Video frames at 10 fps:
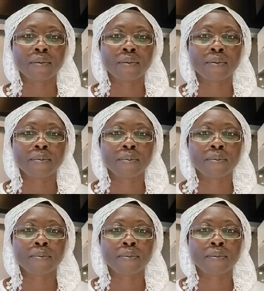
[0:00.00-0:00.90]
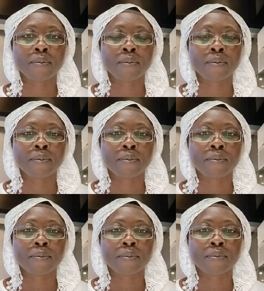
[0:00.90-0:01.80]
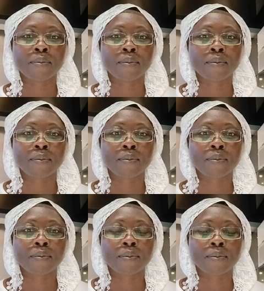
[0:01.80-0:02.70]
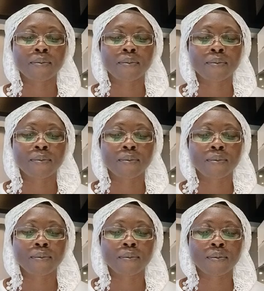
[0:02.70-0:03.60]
No one is speaking in this clip.